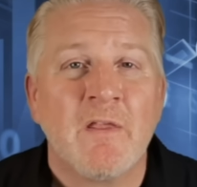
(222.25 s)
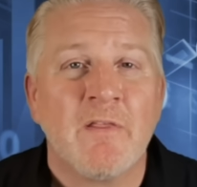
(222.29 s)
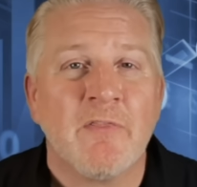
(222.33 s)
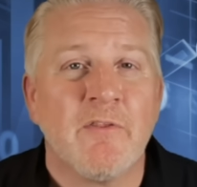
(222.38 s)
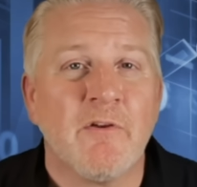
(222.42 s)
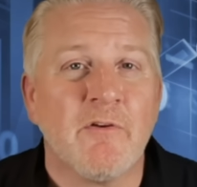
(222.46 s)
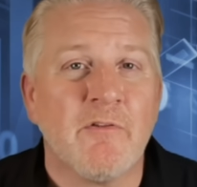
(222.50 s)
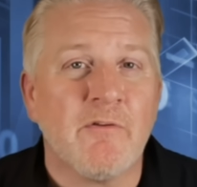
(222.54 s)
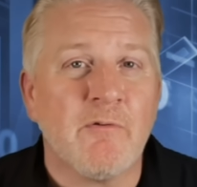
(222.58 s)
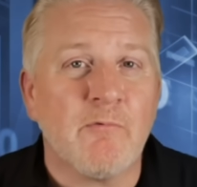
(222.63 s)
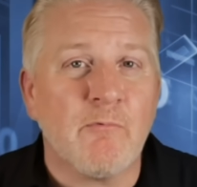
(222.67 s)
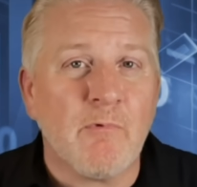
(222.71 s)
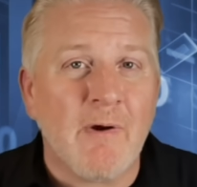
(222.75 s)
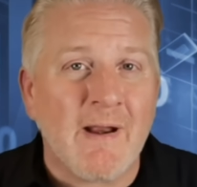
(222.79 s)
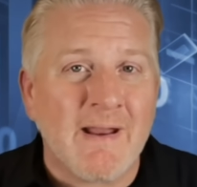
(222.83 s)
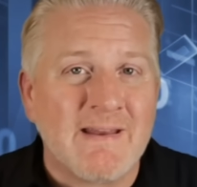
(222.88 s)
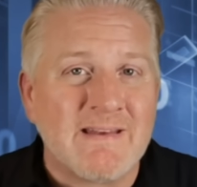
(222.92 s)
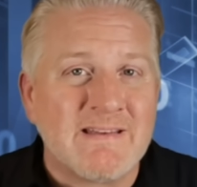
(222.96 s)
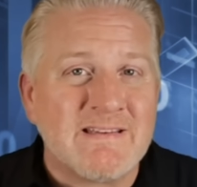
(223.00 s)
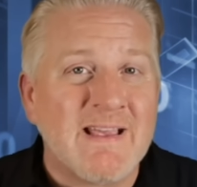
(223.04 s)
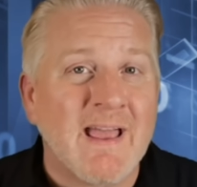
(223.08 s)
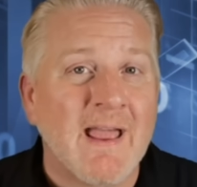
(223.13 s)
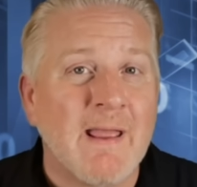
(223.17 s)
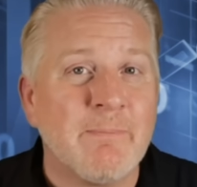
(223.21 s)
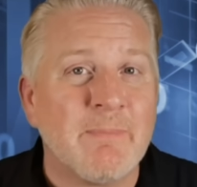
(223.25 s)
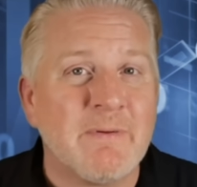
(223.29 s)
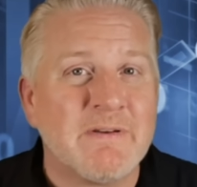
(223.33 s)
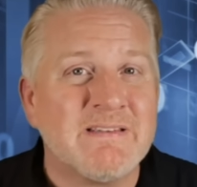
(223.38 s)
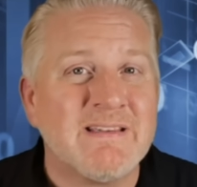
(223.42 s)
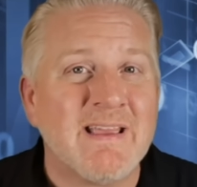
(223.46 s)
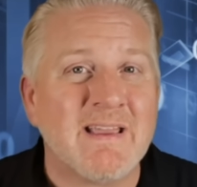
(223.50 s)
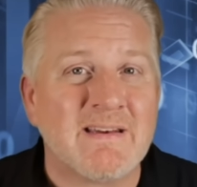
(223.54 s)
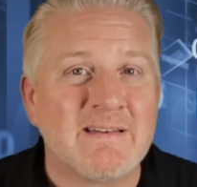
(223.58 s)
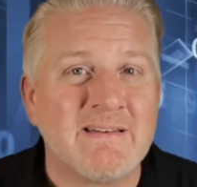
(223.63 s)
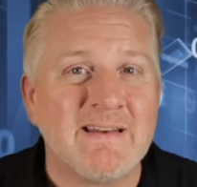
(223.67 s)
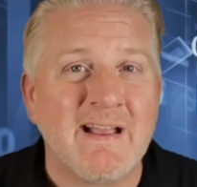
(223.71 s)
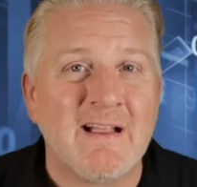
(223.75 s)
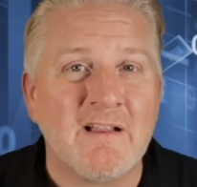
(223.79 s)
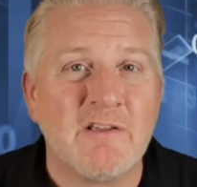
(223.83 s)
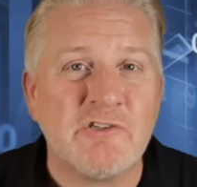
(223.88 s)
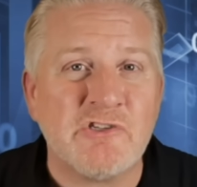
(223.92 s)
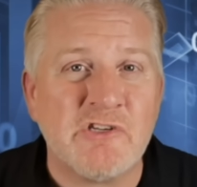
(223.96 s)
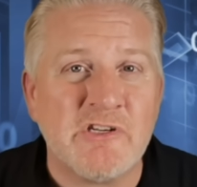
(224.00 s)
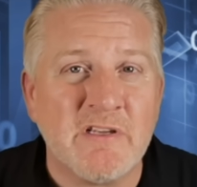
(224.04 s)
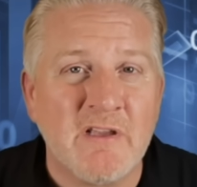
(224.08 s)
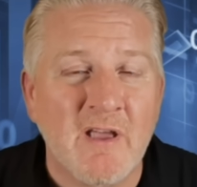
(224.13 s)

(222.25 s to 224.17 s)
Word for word: They're the right type of technology